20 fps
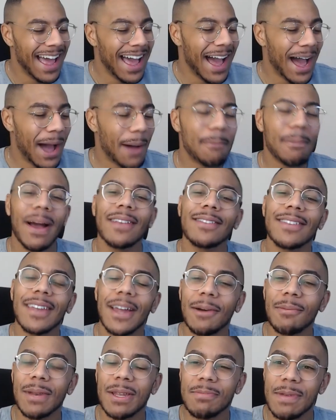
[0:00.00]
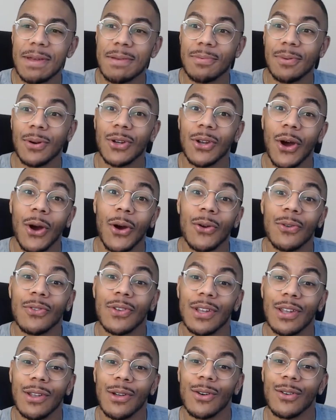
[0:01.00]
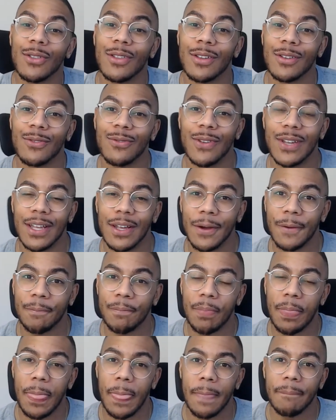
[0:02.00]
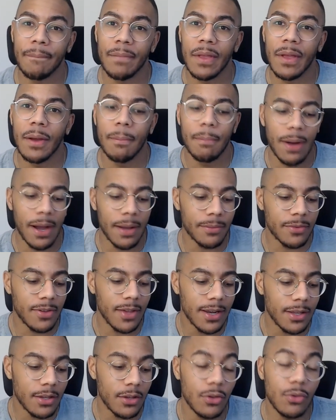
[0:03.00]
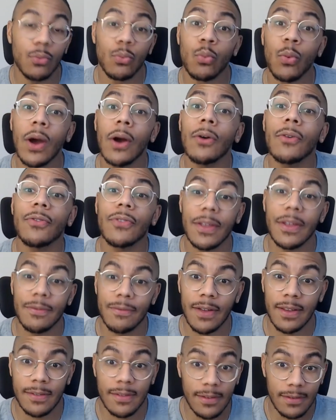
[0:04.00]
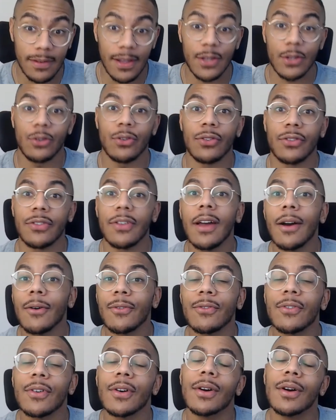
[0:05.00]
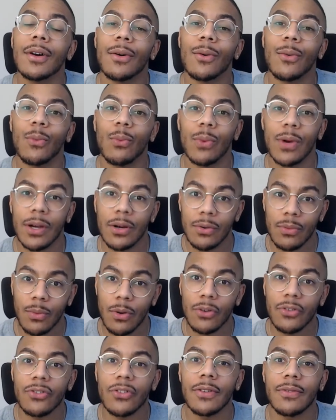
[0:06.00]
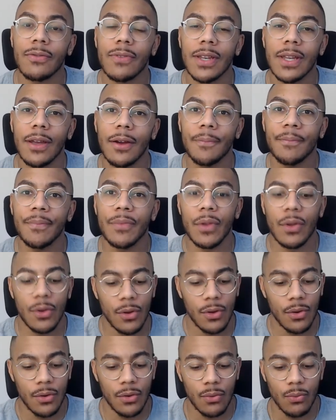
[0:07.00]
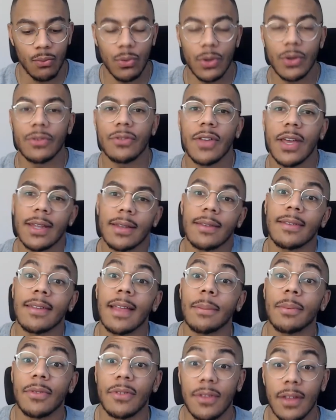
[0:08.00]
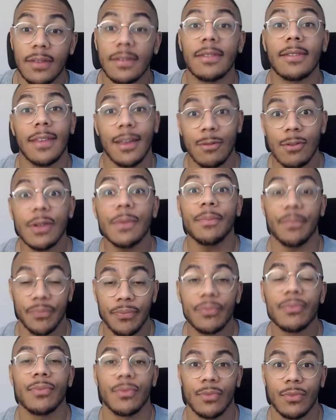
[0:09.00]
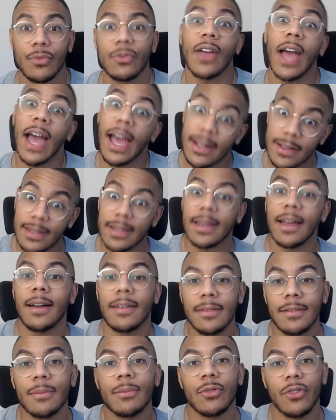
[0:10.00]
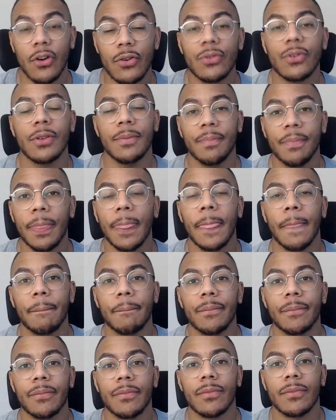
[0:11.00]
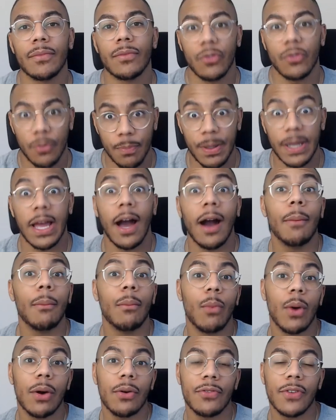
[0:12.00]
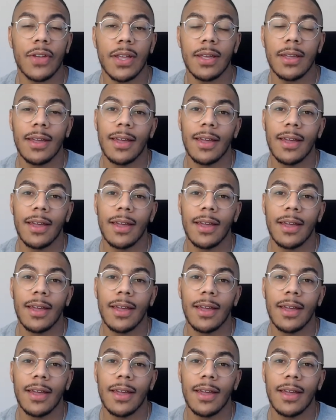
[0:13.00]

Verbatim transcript: Imagine how many people are going to overlook this video. But I'm telling you, wealthy investors like yourself will watch this video, will take the steps necessary to add the custom token, to become wealthy,